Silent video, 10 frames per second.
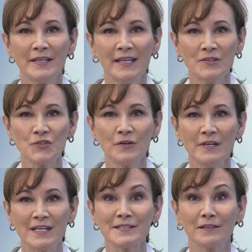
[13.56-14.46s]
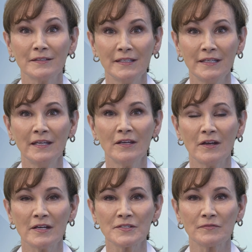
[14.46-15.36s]
cancer is the leading
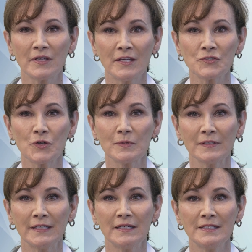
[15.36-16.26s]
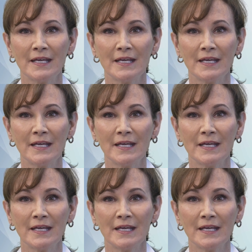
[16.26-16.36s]
cause of cancer-related